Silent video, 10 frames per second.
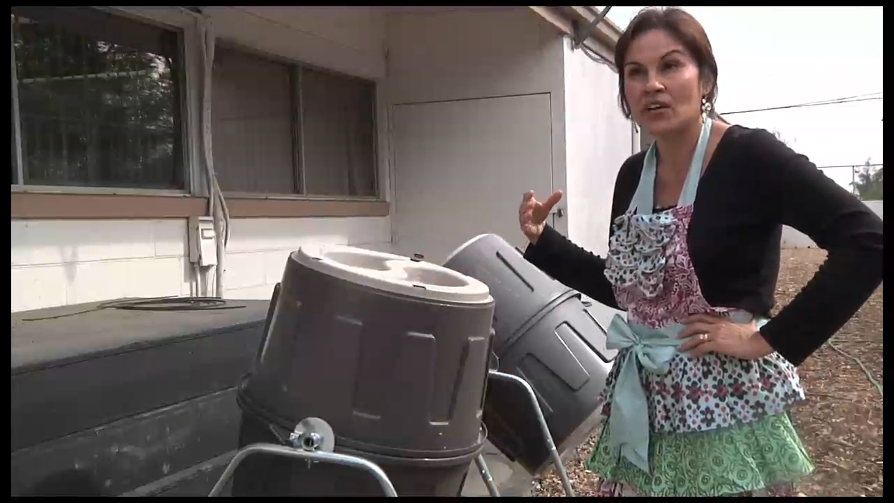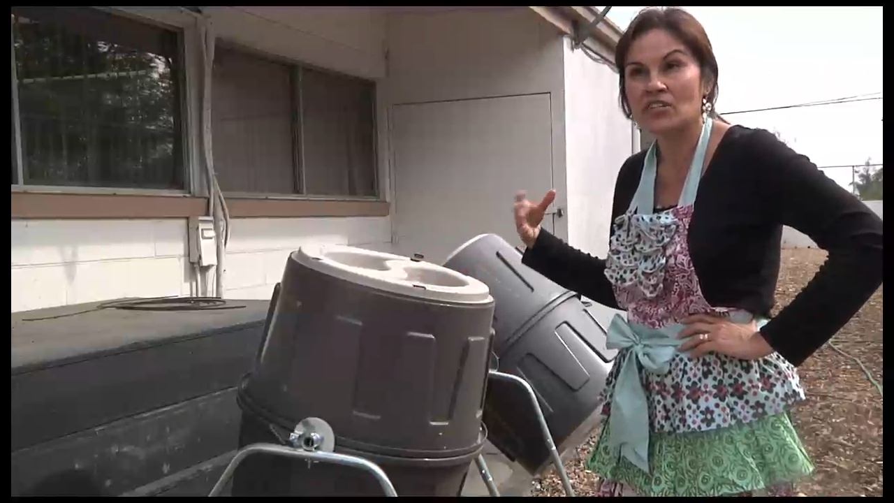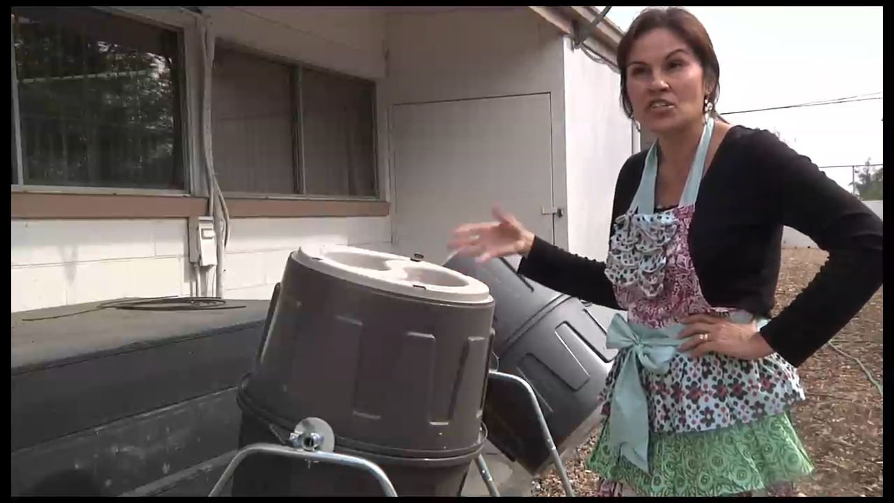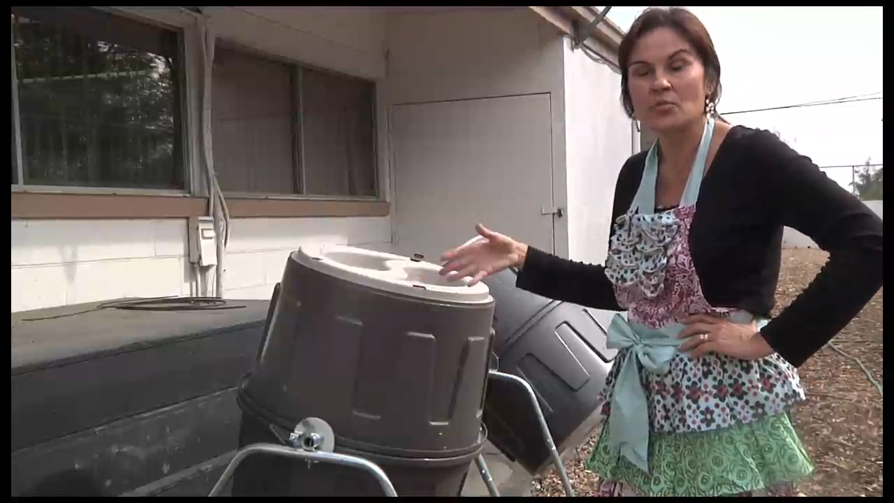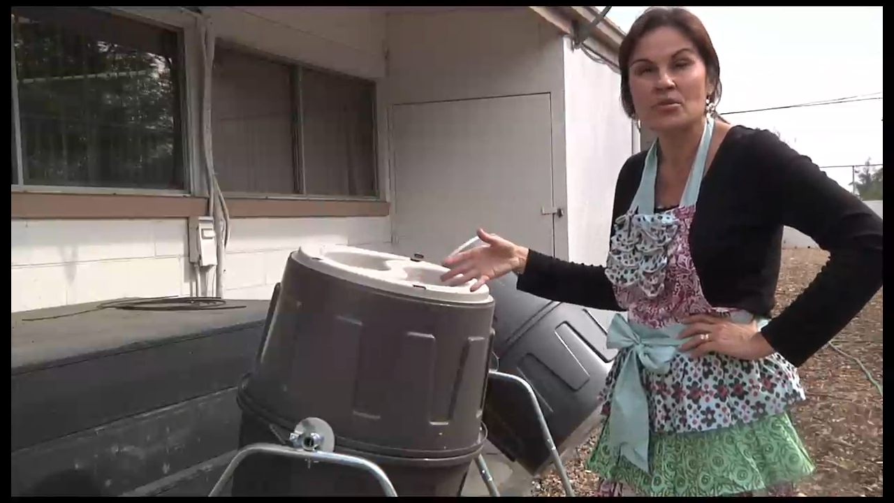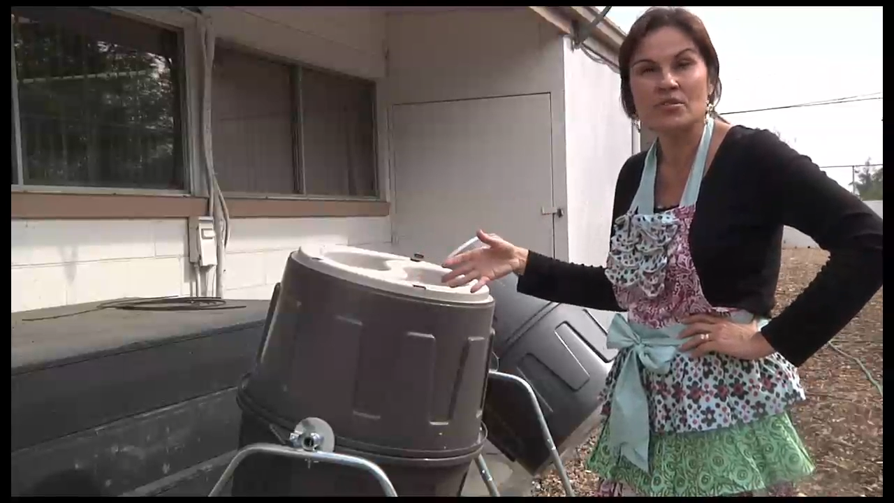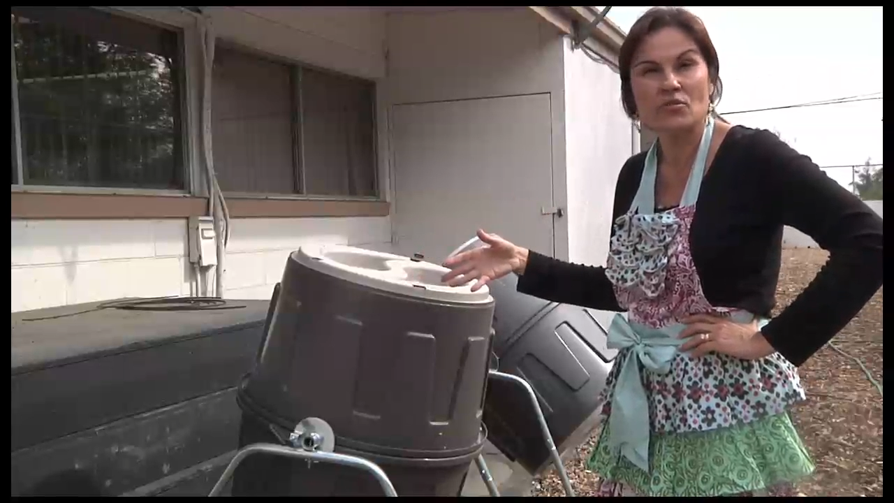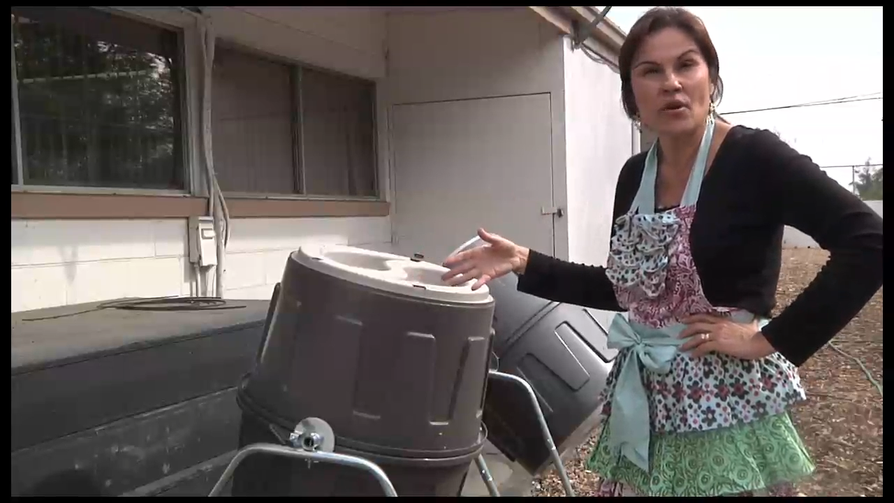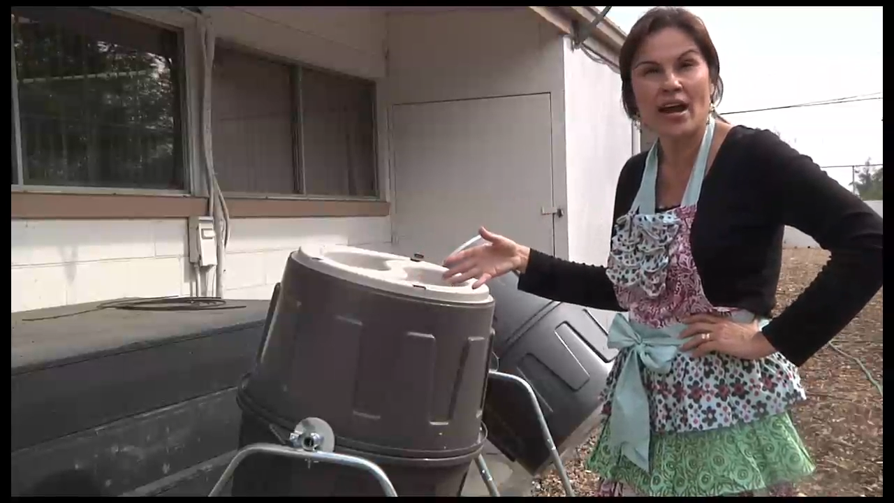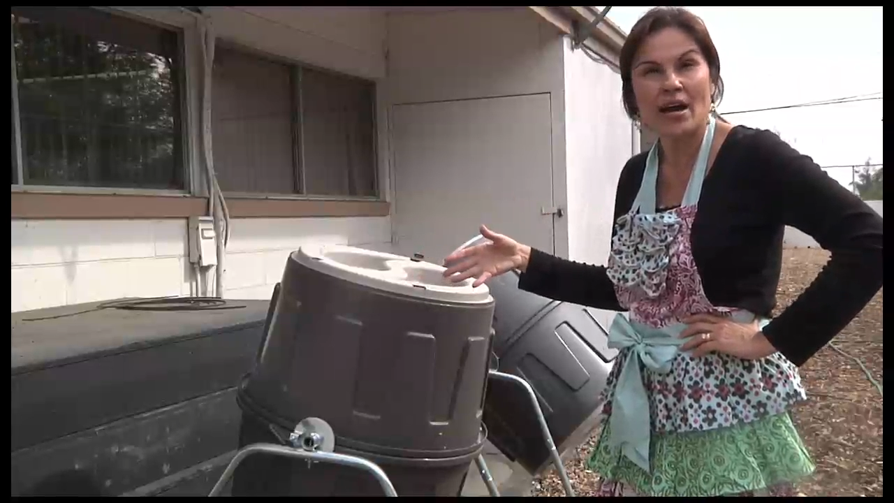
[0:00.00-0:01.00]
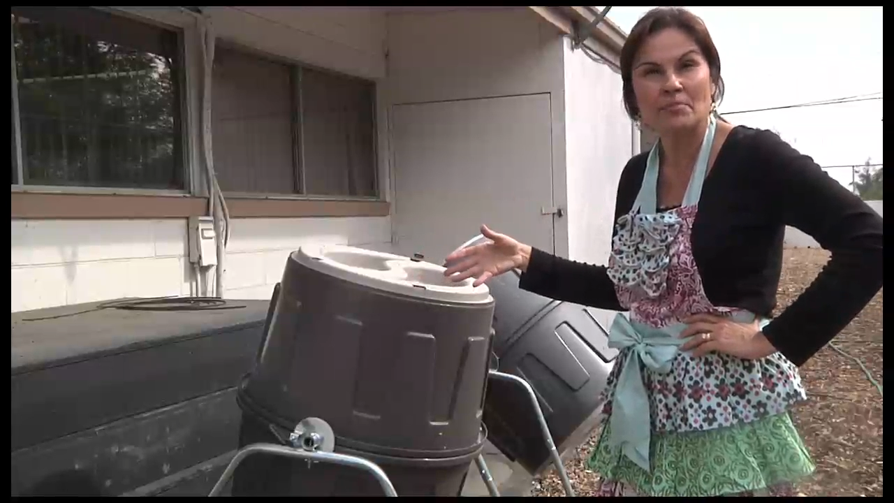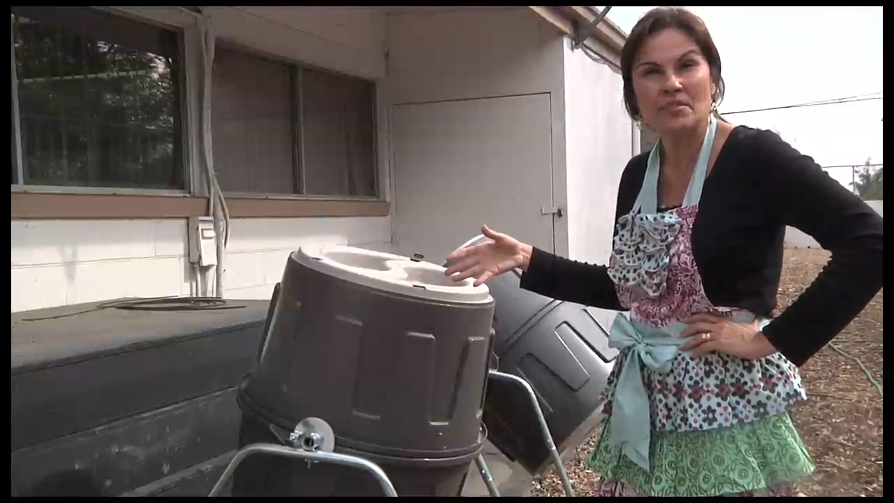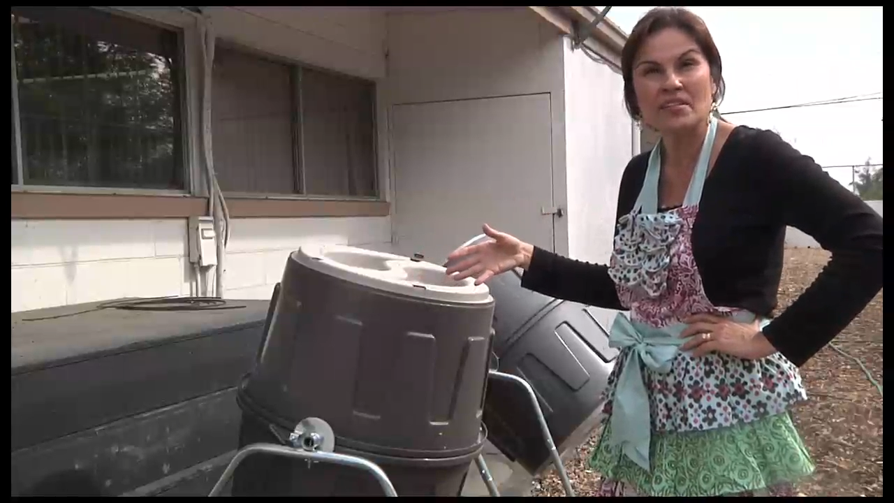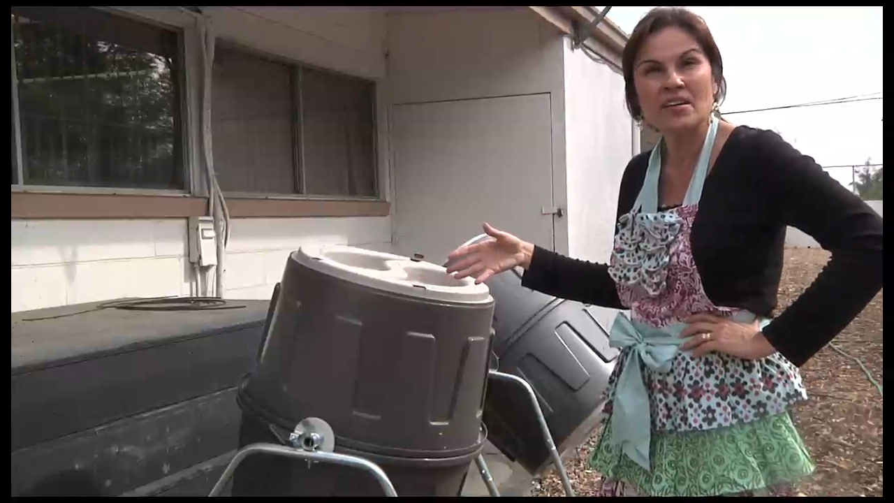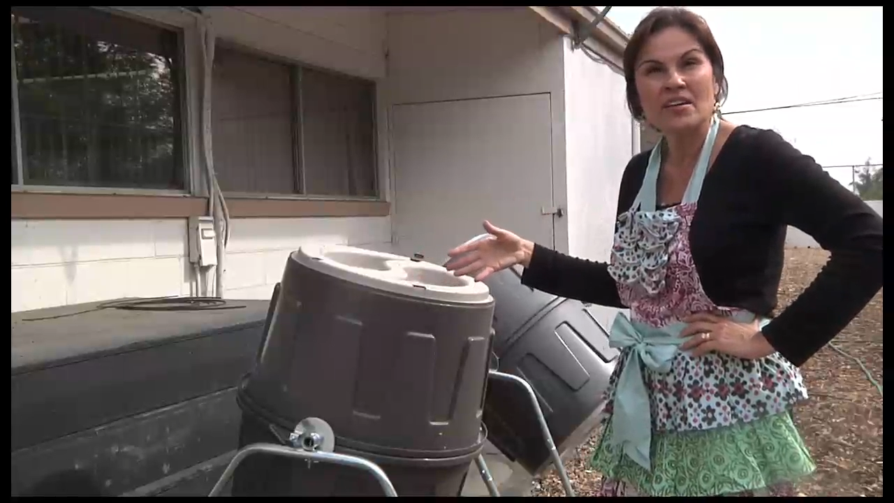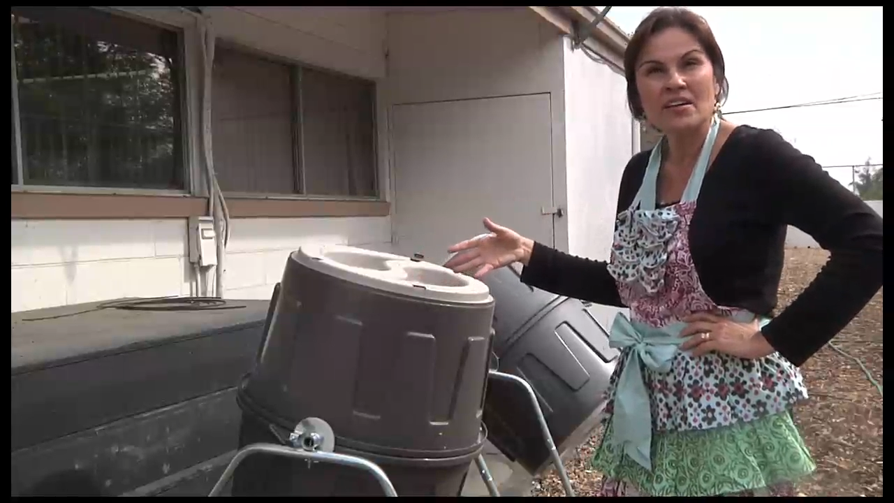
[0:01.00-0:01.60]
vegetable scraps